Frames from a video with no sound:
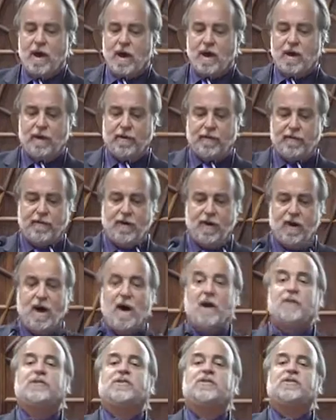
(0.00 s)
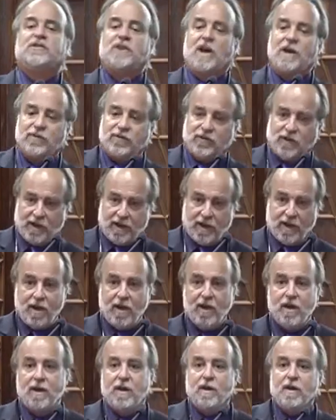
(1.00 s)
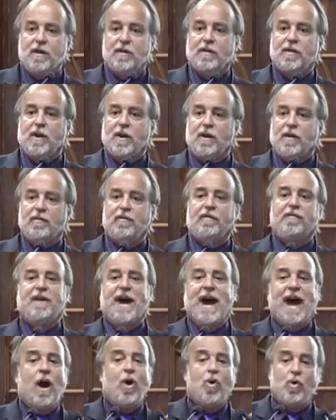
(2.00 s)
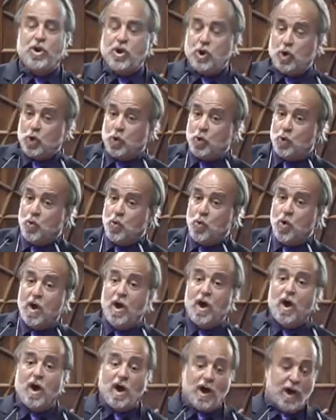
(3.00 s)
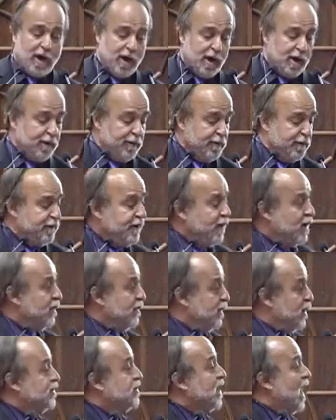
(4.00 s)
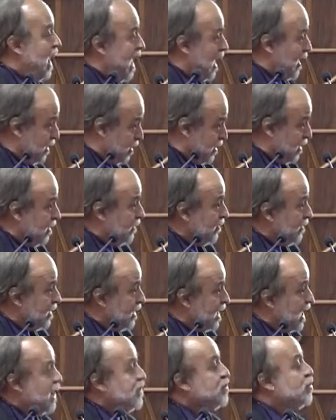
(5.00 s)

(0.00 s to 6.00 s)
of assessing the value of the dollar in